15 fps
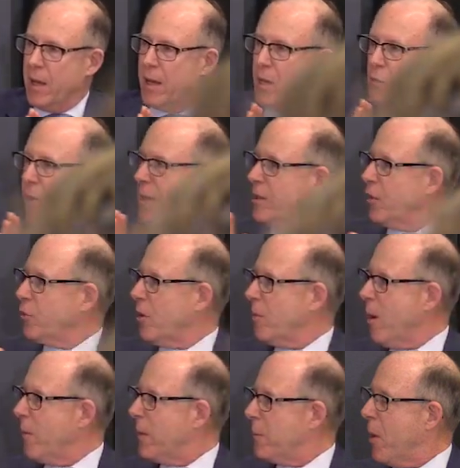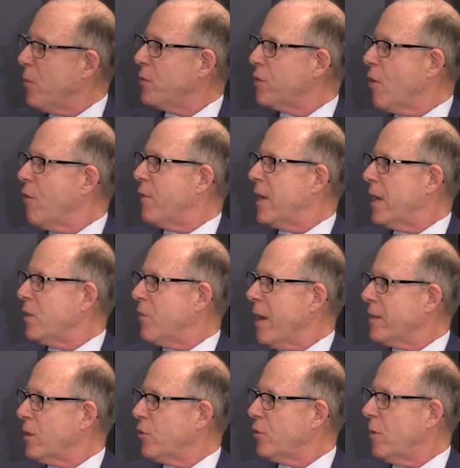in a transitional moment, post-Soviet
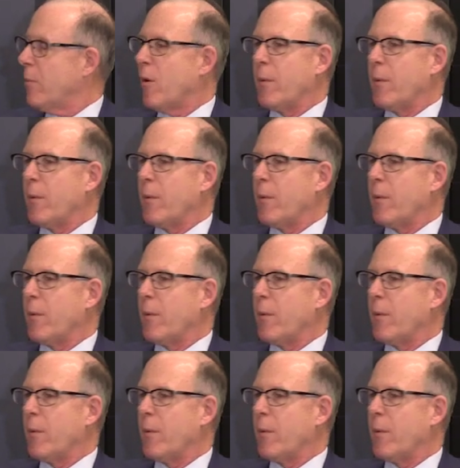transitional